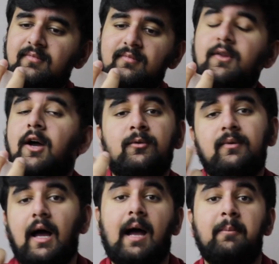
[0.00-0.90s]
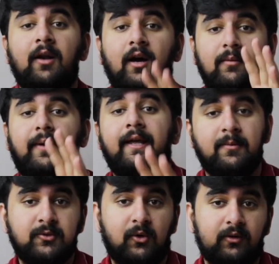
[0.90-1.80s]
No, I'm not being
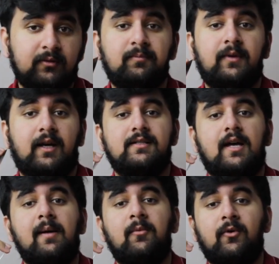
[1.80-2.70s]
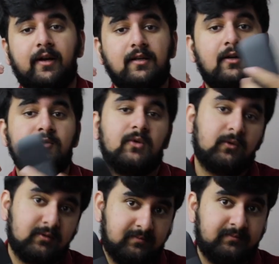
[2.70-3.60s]
upsold because I'm already downsold.